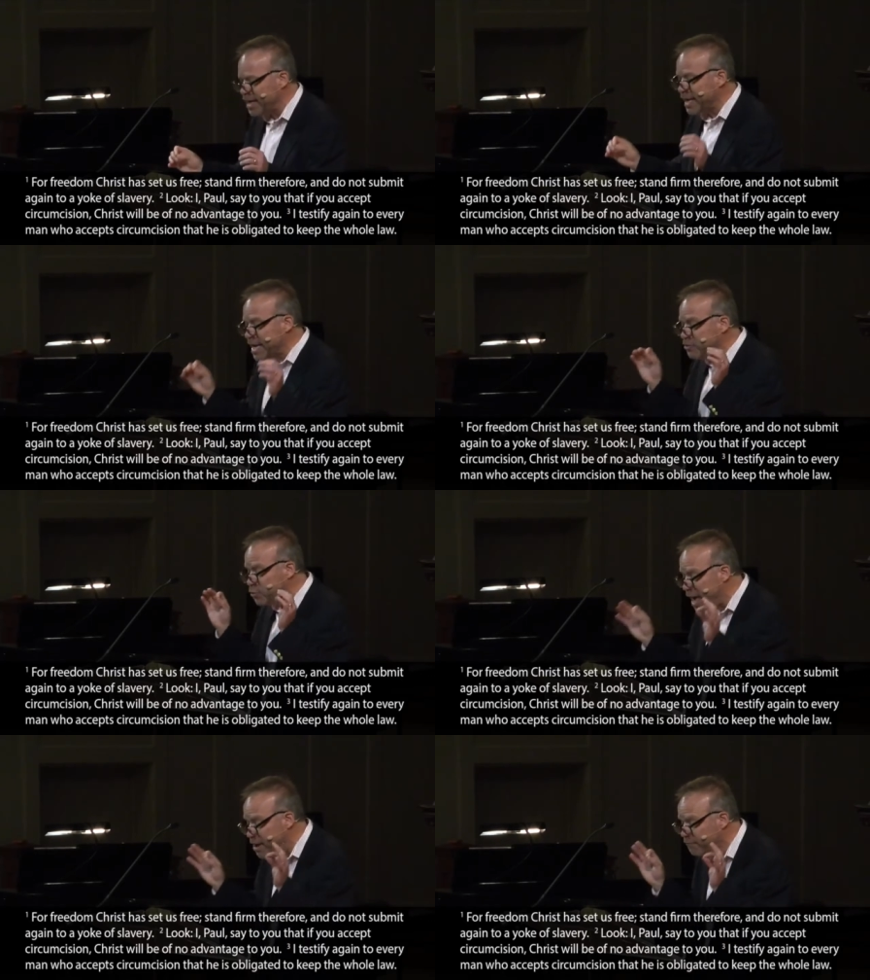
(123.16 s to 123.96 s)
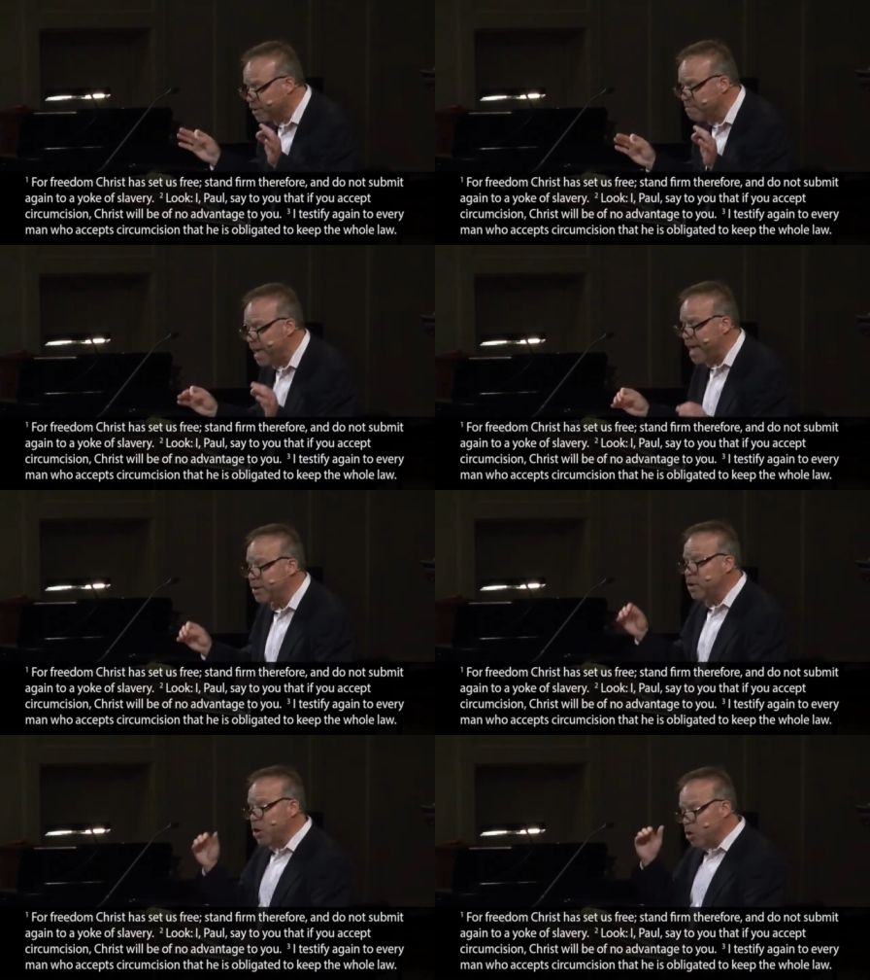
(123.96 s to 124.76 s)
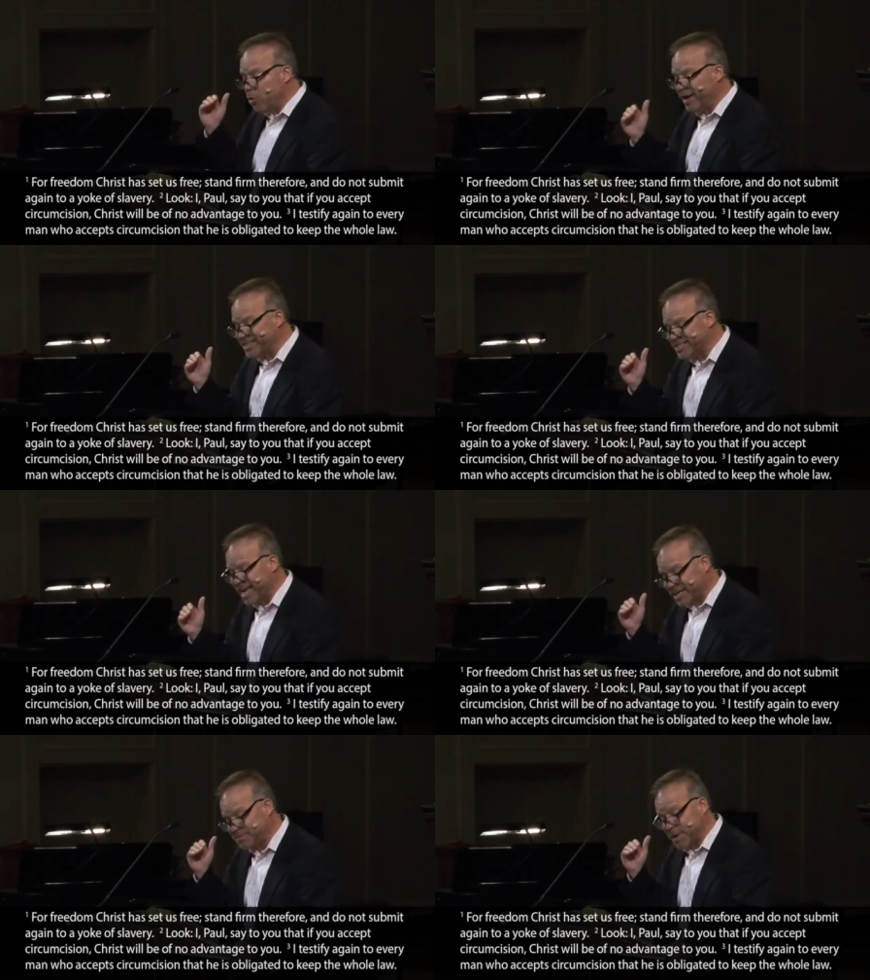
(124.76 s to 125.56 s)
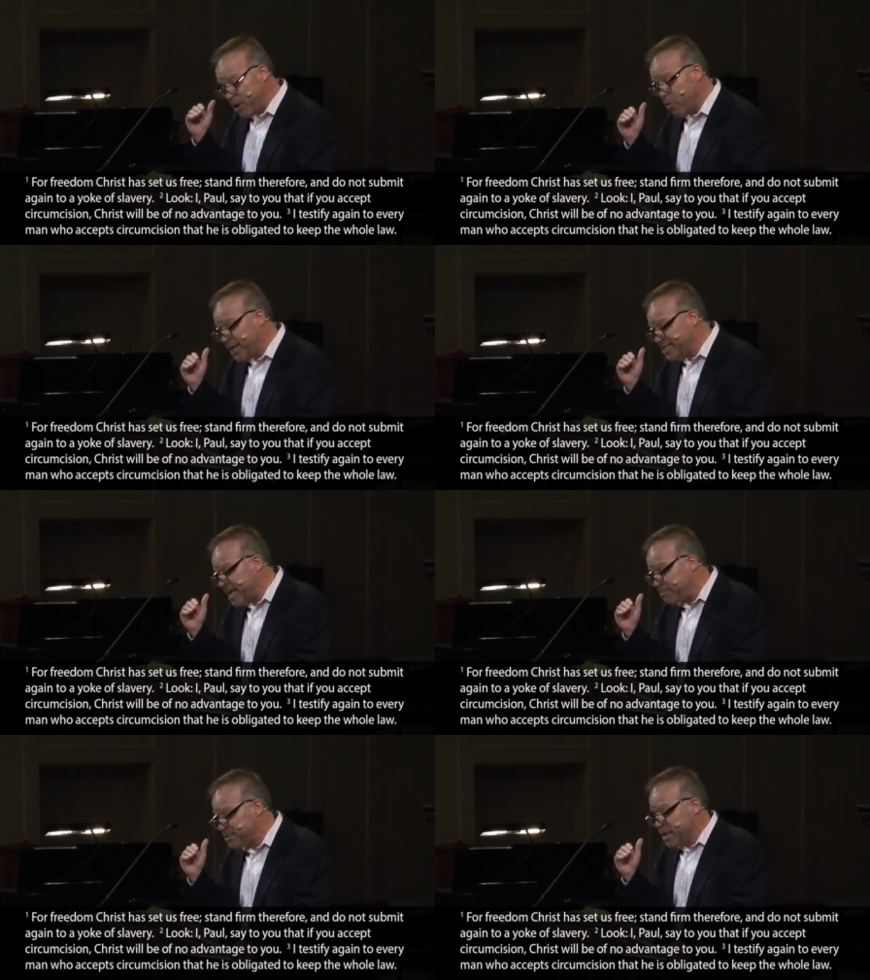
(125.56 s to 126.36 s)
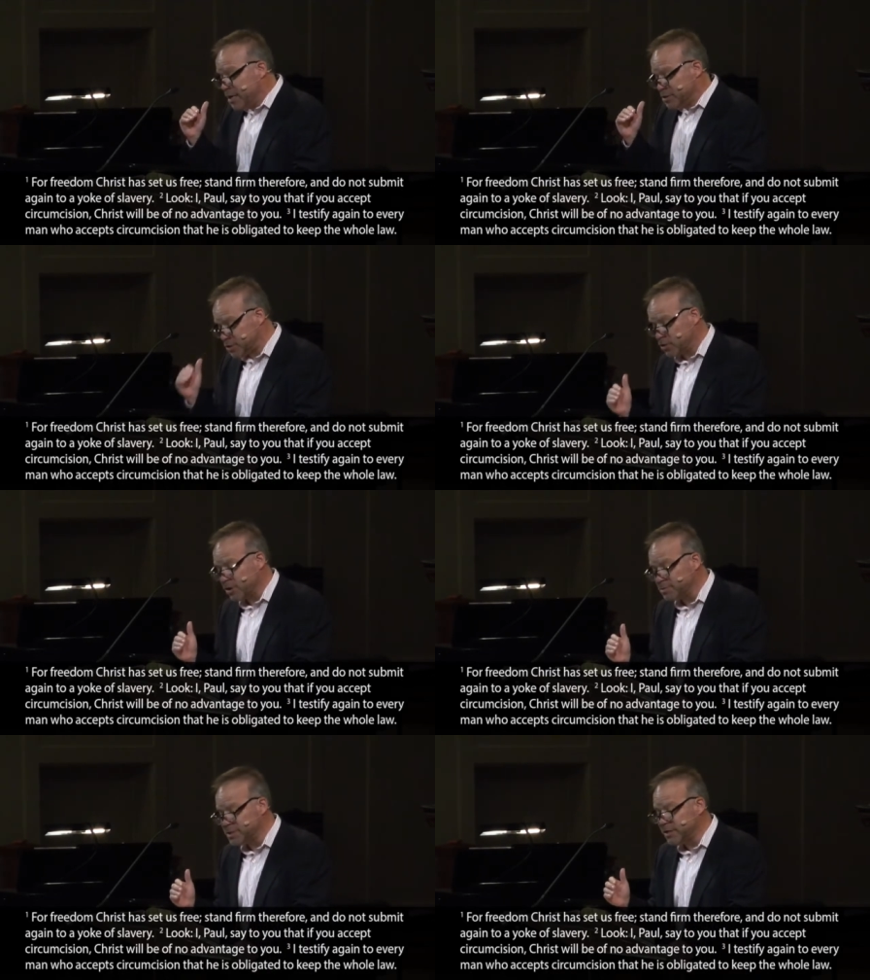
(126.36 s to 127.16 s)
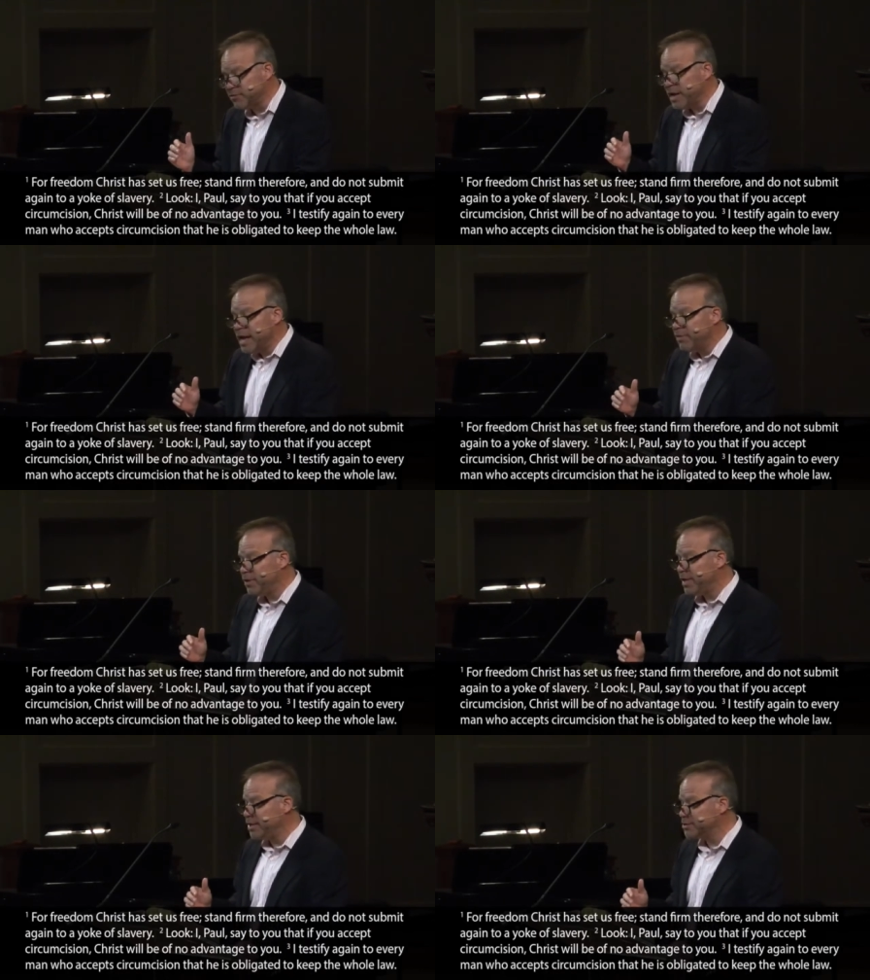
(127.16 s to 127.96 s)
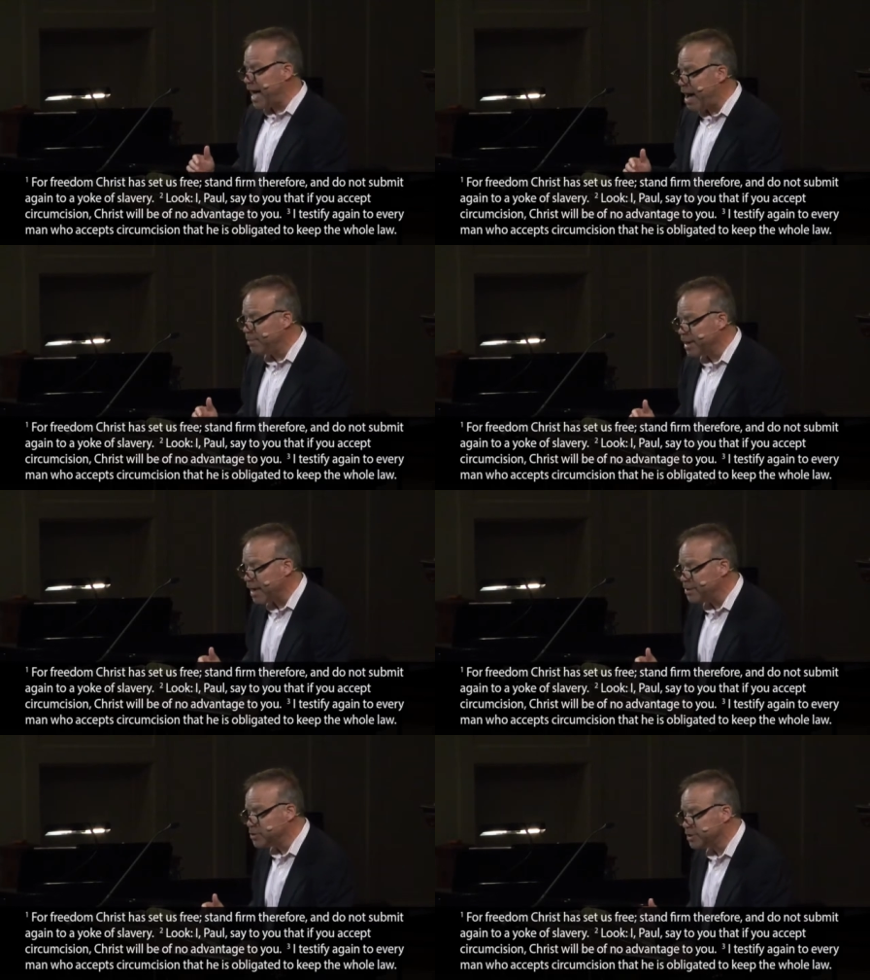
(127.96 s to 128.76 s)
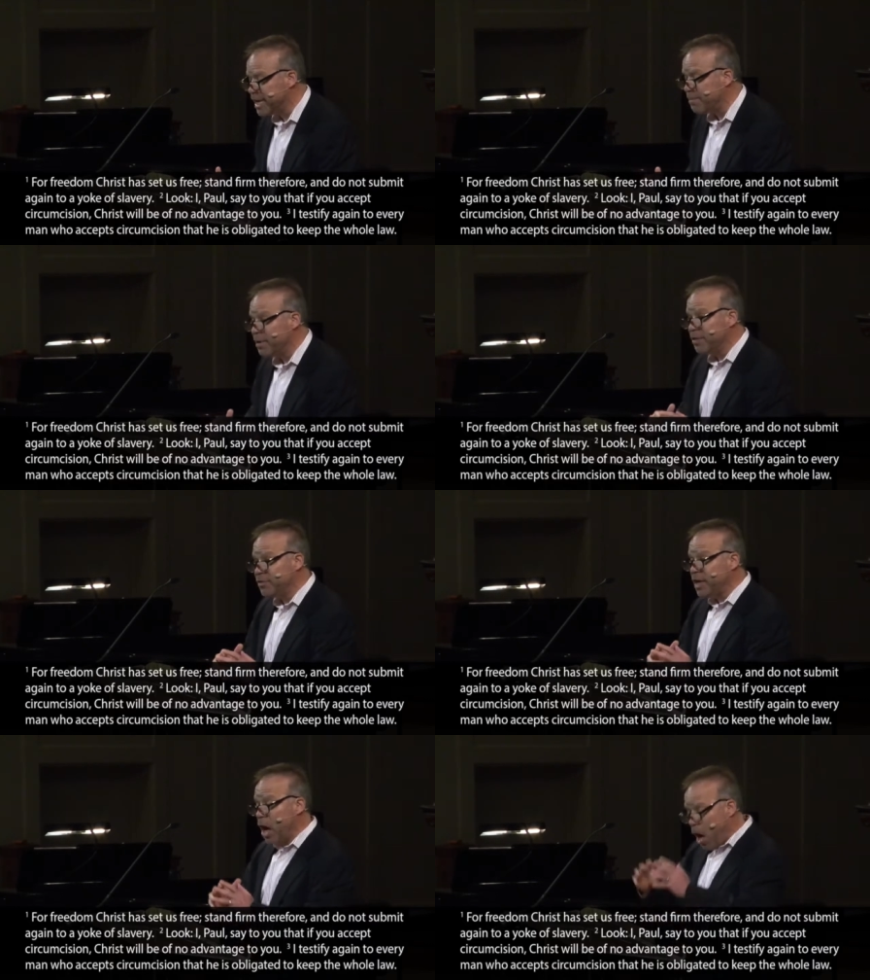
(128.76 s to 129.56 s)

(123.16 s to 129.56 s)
again to every man who accepts, who accepts circumcision that he is obligated to keep the